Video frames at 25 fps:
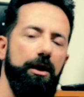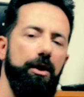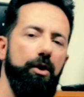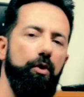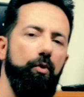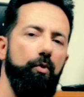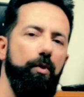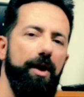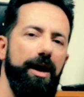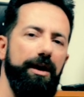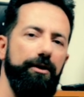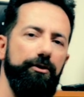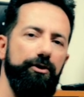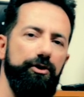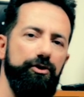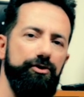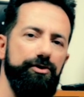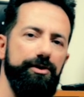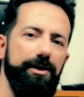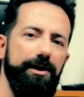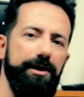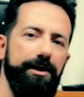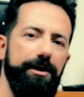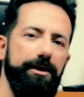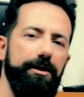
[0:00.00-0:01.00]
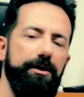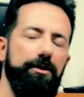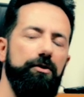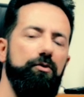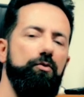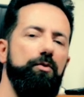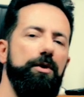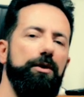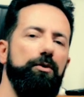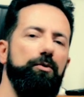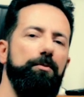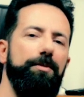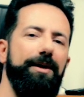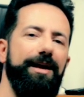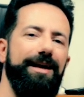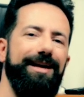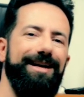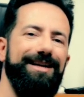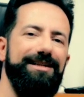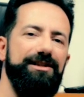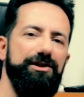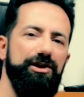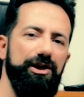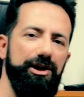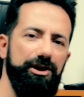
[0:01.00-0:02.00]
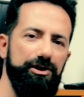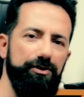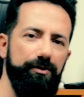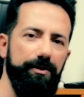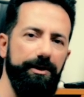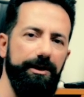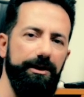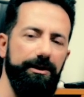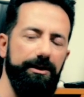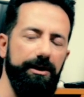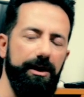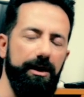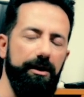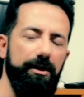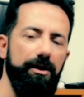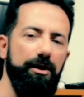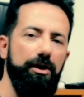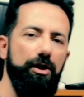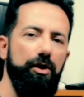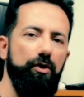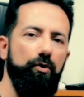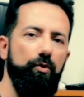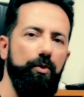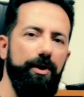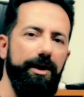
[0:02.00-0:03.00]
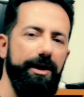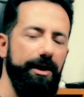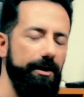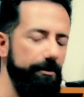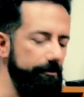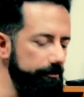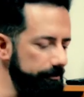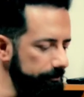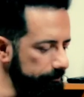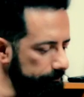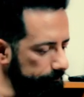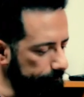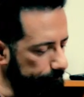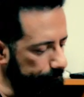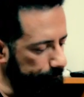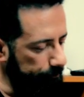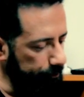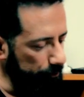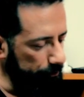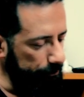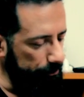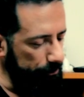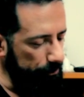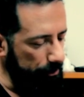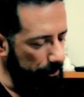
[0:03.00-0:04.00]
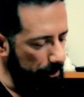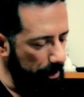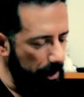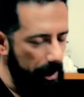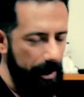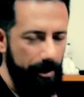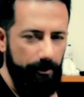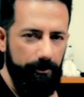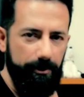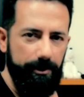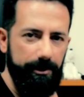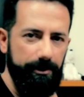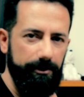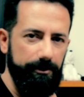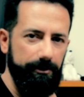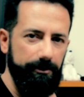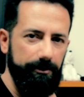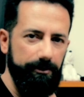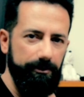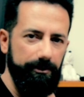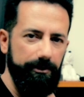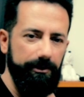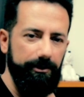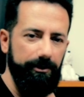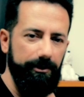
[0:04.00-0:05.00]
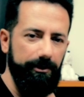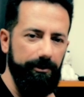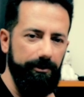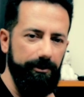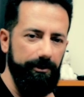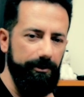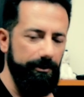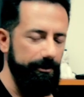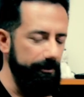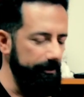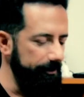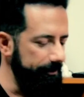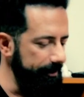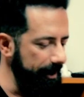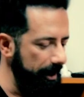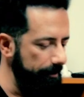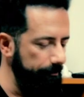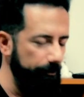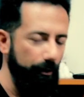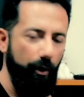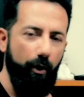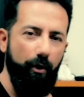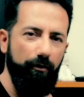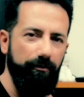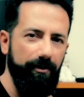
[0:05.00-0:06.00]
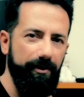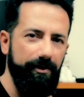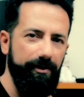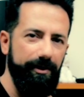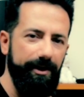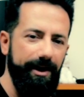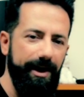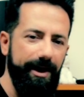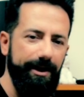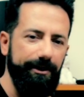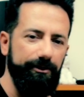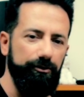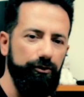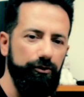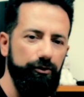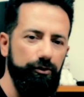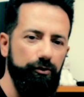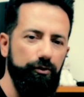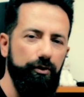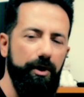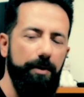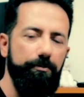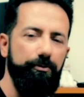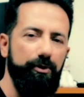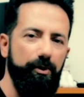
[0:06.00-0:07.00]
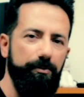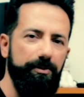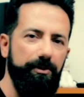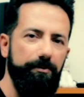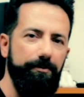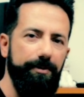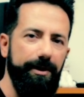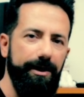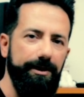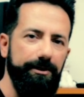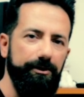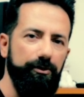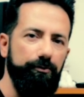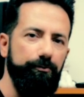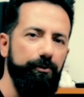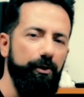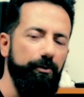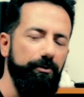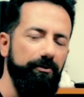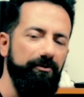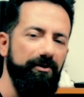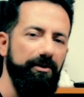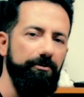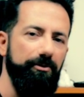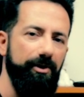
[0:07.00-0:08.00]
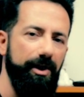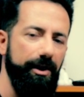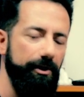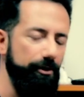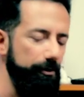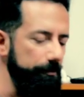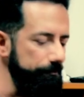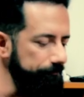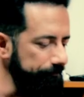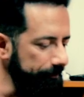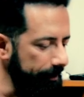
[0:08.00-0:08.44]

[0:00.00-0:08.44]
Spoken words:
While usually when we're playing a 6 string guitar, we can put our thumb over the neck to do a proper bend or proper vibrato,